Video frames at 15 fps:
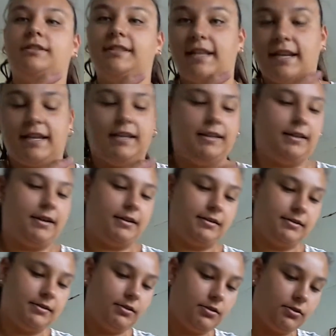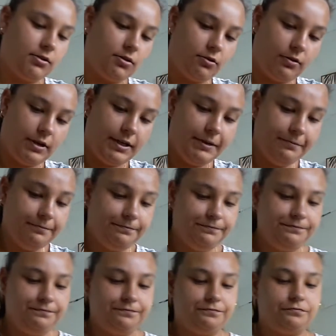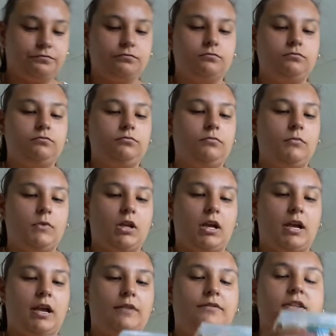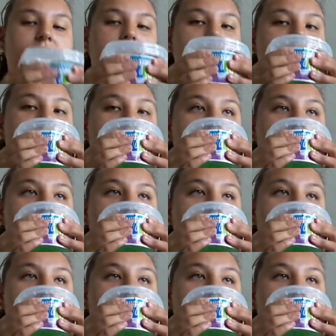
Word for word: second last, sorry, I had this